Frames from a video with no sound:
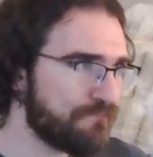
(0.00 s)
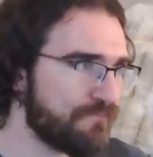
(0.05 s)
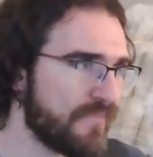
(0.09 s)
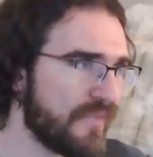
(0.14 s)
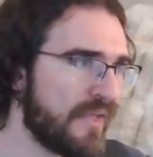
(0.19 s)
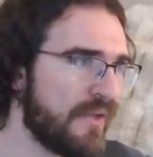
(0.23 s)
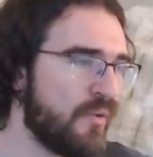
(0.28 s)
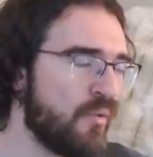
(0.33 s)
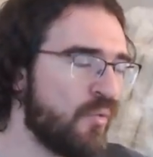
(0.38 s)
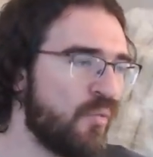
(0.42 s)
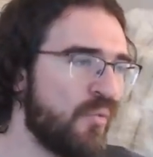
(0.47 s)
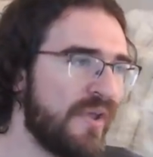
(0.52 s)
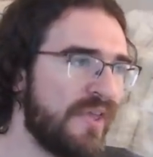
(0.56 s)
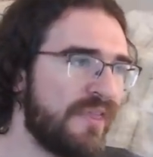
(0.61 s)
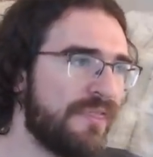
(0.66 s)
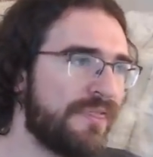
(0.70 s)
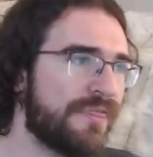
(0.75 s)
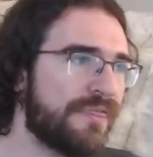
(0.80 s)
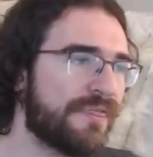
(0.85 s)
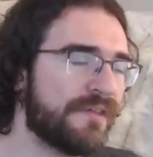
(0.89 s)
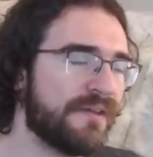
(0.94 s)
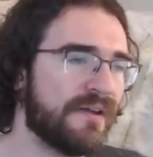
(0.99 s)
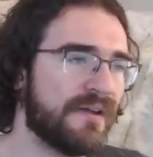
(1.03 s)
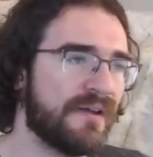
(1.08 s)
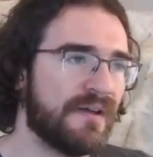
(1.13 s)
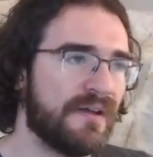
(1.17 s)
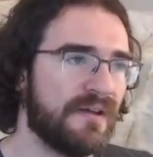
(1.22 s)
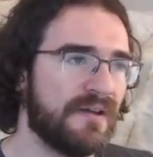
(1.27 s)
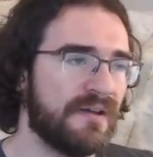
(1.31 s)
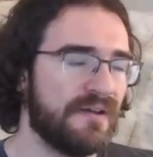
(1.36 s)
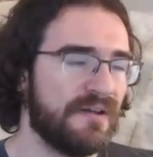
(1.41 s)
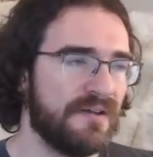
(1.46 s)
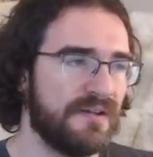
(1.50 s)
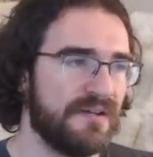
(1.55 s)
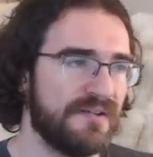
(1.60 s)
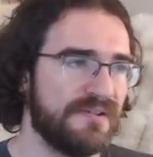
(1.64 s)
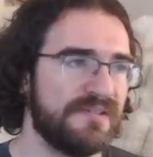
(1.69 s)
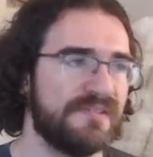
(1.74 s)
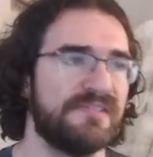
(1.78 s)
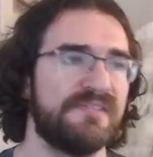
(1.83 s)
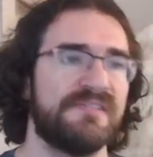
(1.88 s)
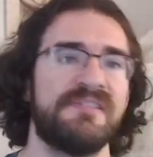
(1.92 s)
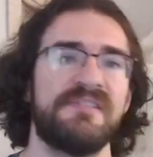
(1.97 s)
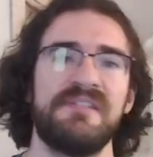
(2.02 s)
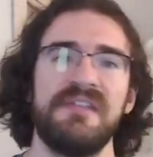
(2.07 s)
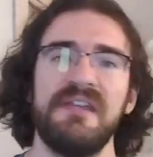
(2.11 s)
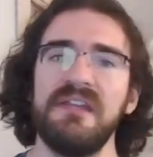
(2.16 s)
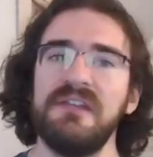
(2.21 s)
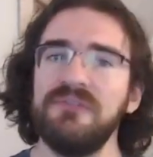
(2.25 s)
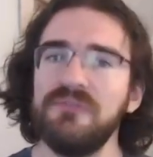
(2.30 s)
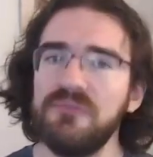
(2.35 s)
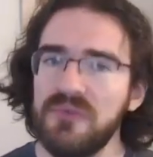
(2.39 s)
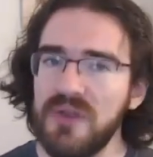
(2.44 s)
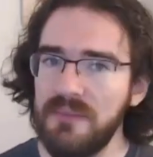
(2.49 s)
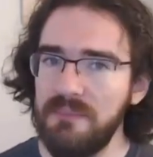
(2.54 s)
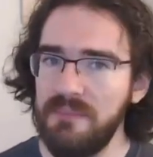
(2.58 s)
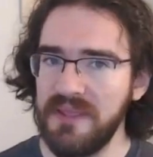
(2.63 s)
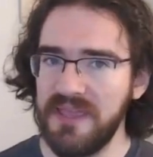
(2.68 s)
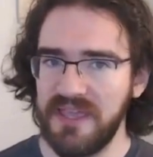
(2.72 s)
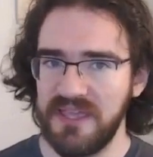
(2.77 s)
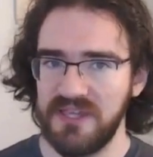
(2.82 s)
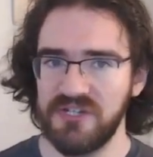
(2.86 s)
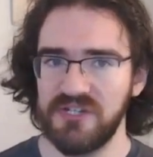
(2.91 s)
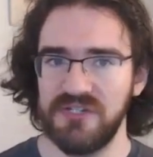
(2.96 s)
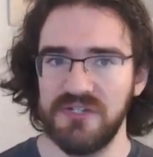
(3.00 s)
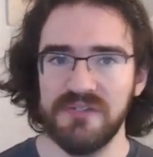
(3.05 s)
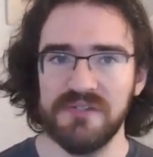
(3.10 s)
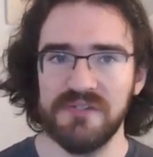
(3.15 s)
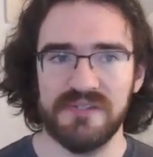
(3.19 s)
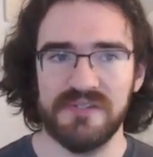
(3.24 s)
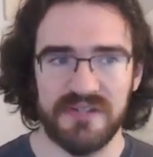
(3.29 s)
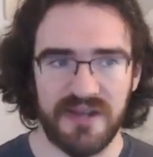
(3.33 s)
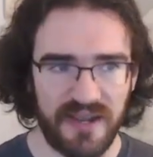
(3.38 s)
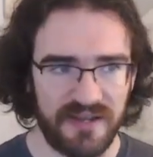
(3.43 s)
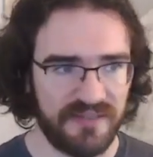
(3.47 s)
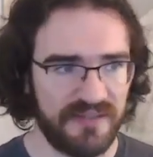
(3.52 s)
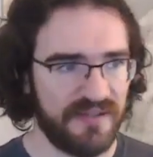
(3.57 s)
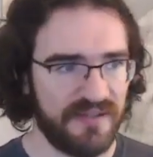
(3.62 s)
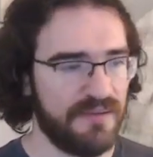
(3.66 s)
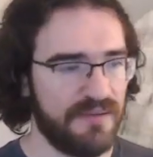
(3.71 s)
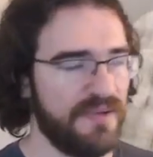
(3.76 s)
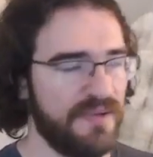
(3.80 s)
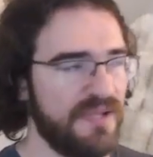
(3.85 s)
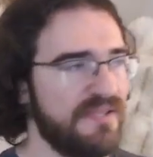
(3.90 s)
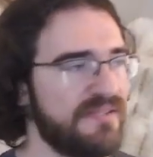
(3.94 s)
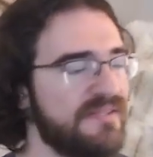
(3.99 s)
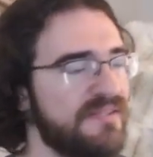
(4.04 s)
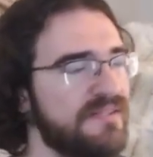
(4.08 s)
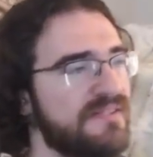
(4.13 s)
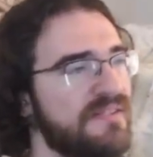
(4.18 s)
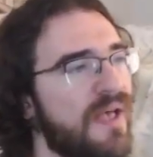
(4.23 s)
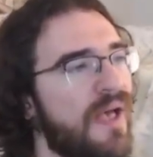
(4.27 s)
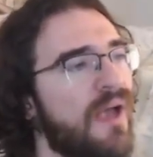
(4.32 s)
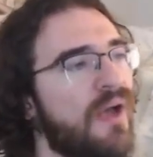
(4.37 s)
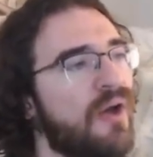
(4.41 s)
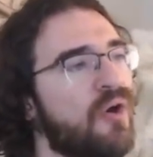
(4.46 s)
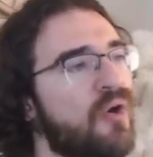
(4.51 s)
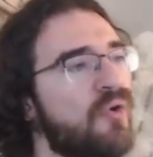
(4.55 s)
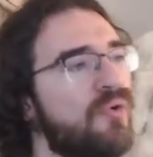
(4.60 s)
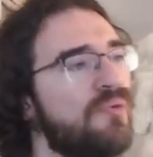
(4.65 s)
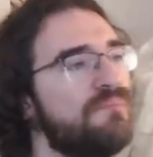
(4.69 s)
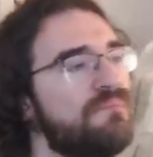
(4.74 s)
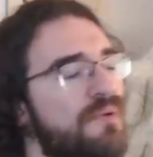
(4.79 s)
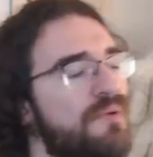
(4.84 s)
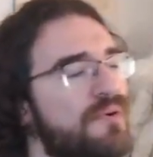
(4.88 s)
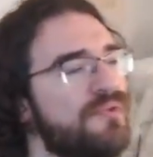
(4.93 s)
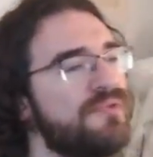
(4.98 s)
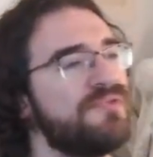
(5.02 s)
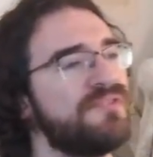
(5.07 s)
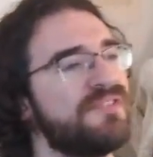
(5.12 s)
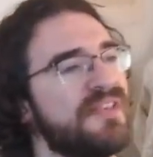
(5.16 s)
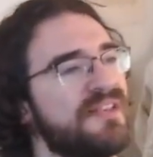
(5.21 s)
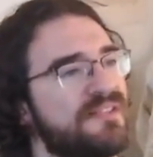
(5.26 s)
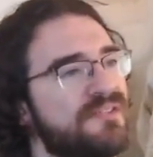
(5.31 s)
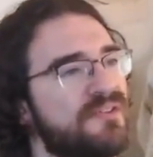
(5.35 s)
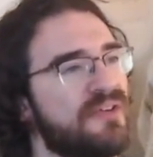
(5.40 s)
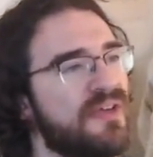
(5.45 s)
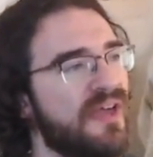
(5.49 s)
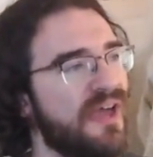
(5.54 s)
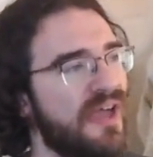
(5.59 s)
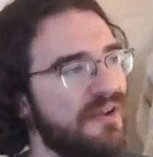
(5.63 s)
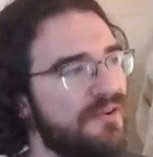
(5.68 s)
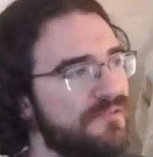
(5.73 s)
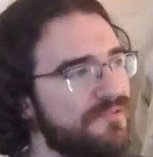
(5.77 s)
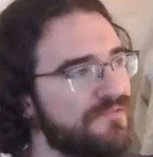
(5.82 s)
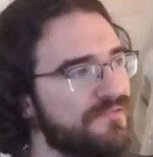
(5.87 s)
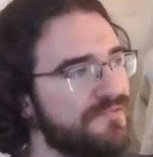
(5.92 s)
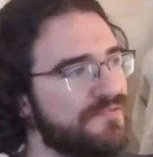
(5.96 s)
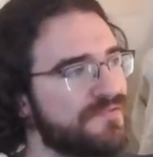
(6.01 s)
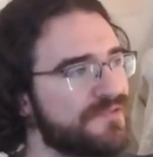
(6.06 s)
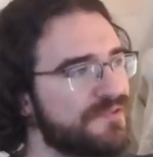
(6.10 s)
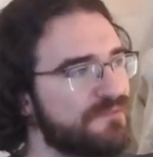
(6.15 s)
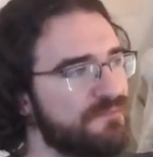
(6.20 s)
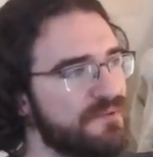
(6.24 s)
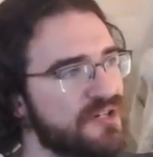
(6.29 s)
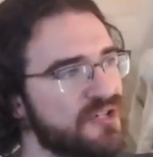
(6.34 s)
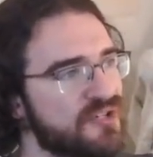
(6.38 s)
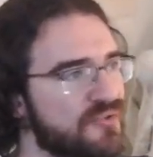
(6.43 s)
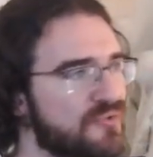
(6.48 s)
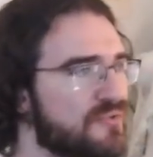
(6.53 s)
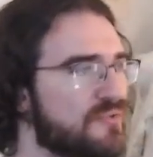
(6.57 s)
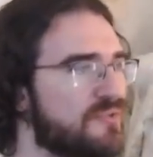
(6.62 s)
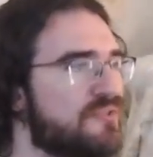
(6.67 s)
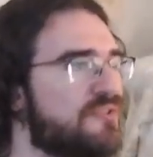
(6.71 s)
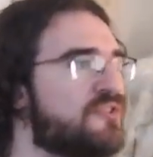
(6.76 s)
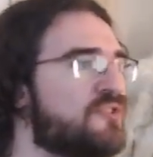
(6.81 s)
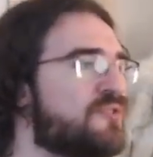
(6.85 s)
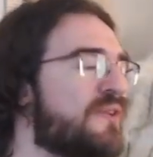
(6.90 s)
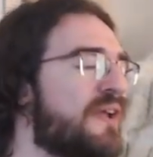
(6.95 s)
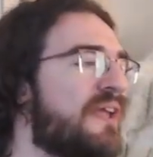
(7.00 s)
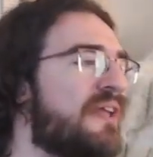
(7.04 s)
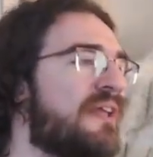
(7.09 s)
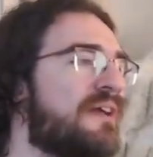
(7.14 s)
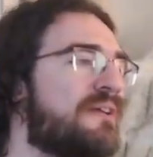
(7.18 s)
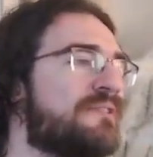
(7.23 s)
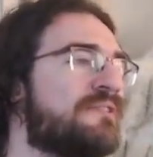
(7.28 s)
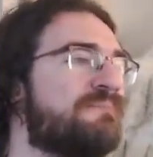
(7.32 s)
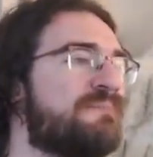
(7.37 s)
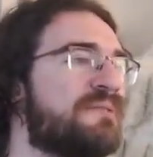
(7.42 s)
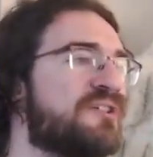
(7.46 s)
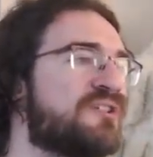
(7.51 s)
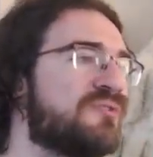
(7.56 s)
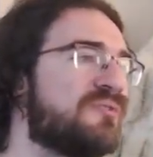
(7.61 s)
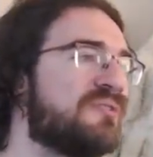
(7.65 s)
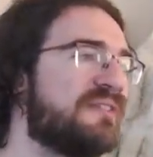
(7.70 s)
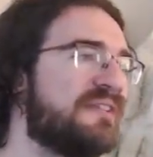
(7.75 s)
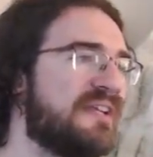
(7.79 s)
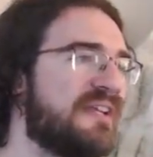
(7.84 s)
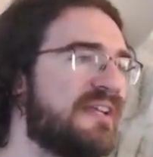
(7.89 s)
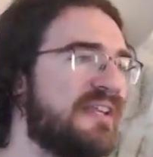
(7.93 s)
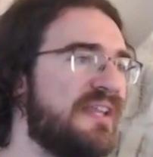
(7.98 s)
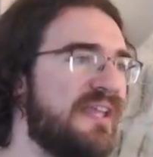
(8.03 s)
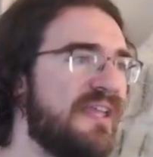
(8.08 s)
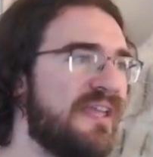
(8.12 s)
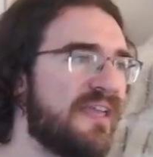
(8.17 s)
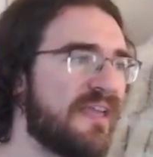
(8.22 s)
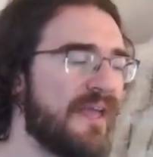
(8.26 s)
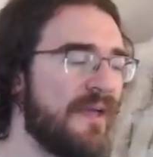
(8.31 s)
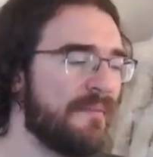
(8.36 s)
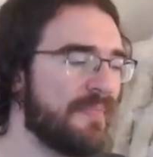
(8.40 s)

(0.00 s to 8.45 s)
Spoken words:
with stateful applications like databases, Compose has a kind of special trick, like a special technique,